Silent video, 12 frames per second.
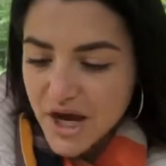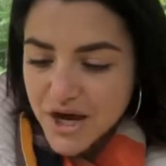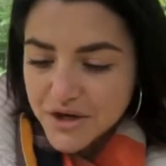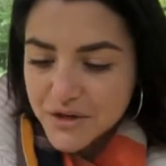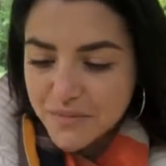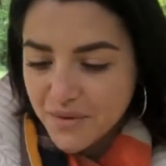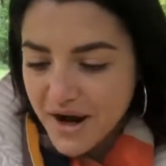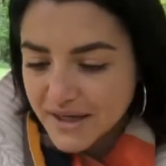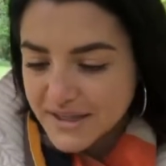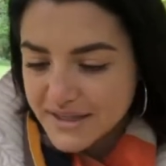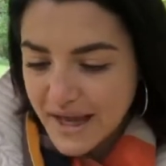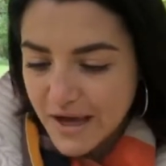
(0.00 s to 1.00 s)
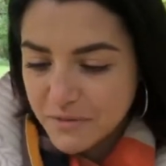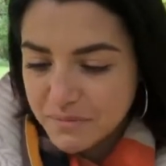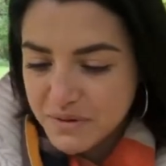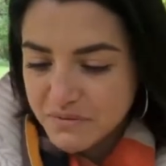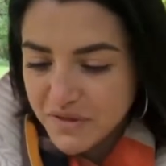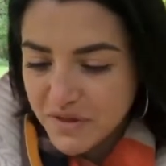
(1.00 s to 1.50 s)
Her practice helped
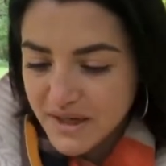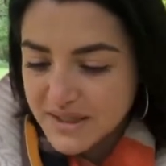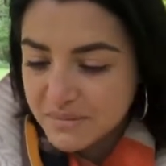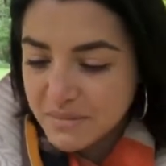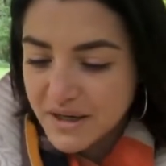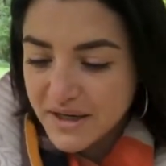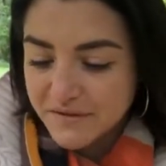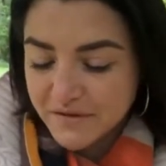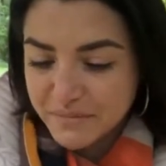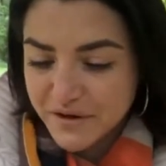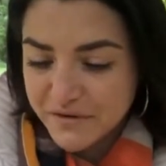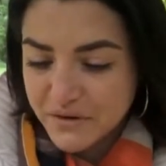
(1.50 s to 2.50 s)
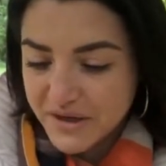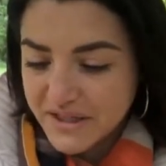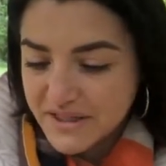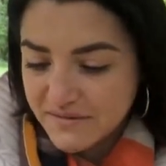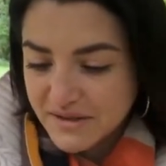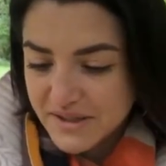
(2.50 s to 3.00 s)
me rethink the meaning of
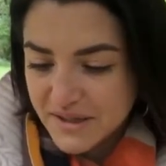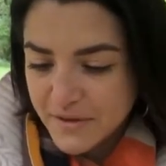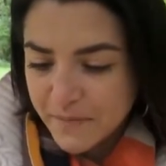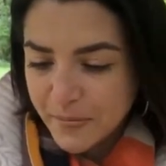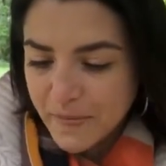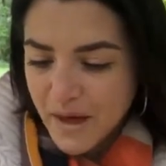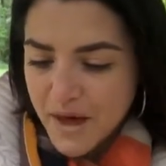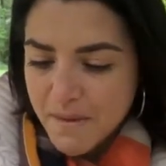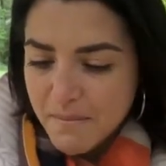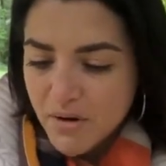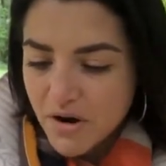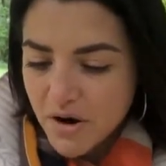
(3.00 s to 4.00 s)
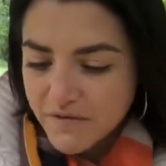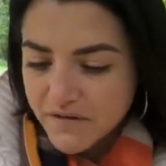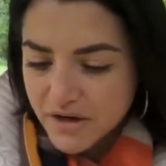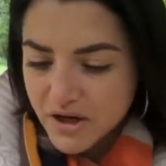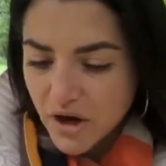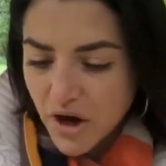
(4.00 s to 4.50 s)
creativity. Moreover,
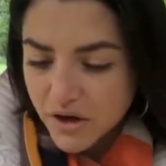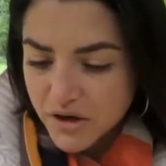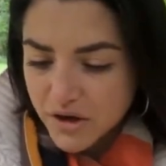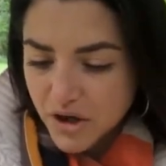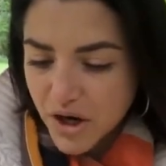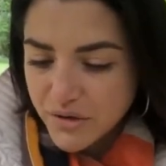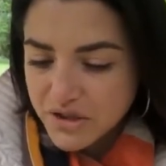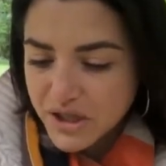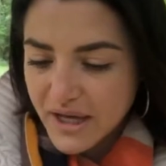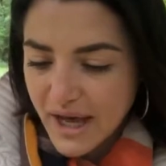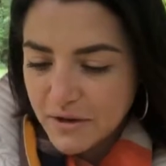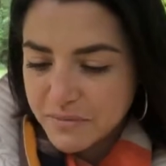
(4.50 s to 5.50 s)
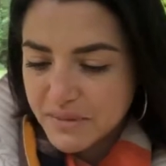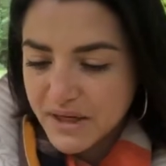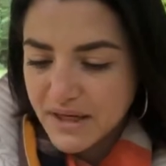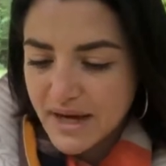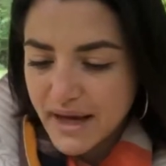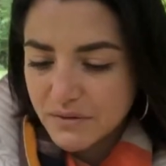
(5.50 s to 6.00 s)
her coaching helped me
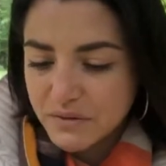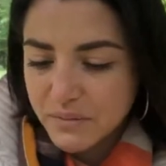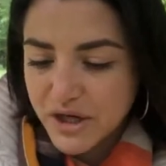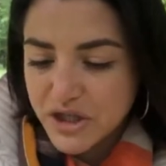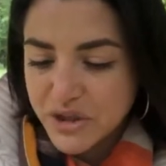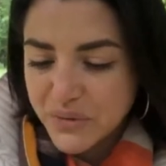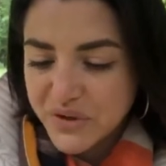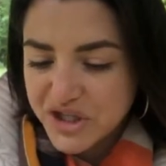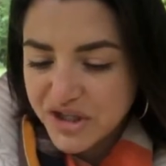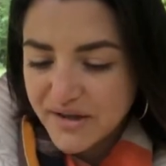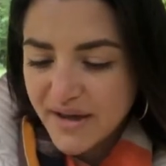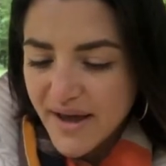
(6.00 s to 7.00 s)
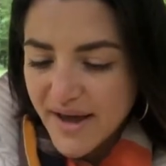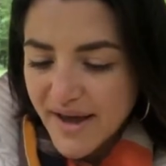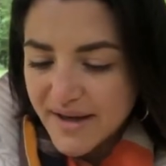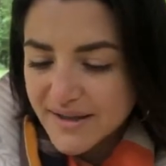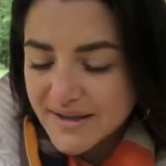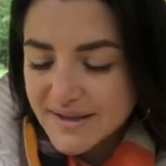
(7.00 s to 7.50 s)
connect with my intuition
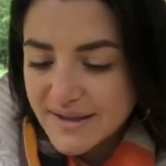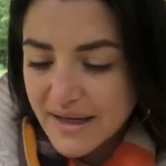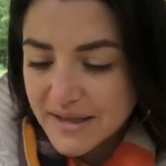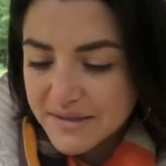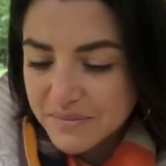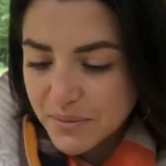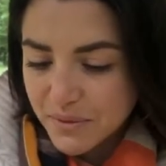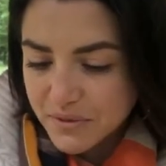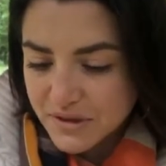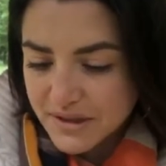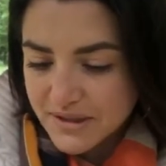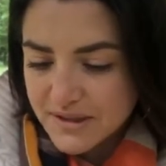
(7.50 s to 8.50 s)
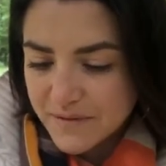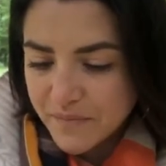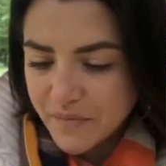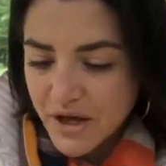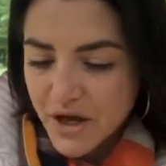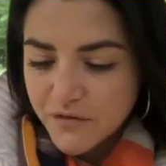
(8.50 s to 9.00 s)
and understand its importance.
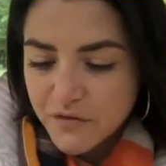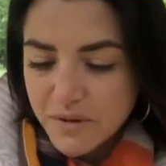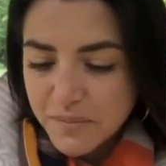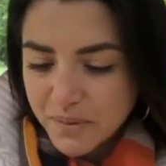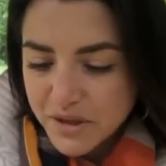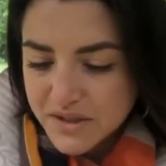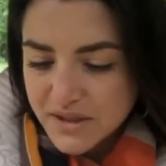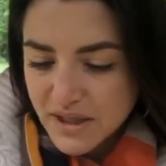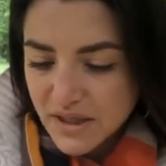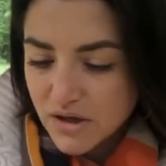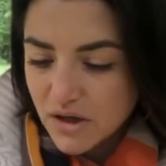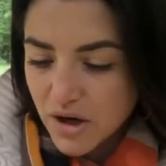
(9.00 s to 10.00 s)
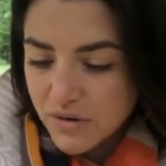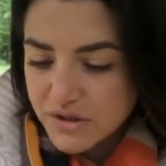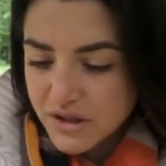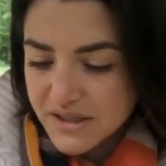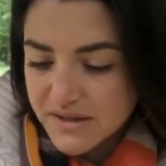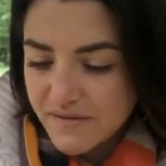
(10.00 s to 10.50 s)
For me personally, her
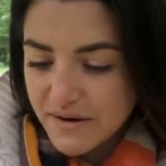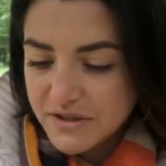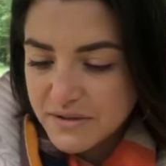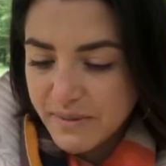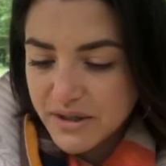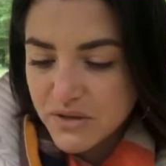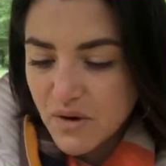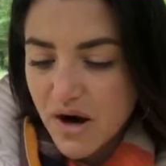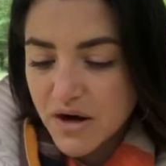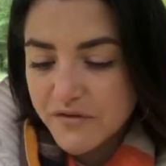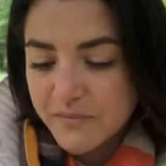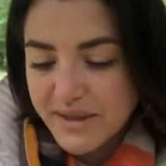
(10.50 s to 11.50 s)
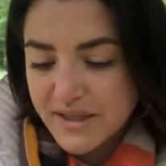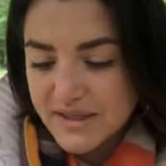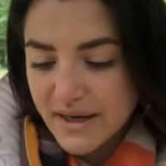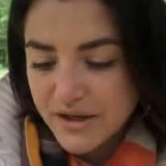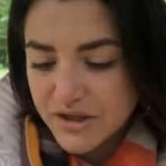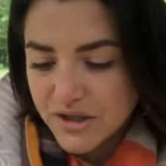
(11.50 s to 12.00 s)
coaching is a very special art of
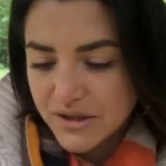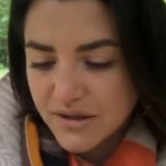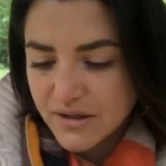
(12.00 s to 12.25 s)
meditation.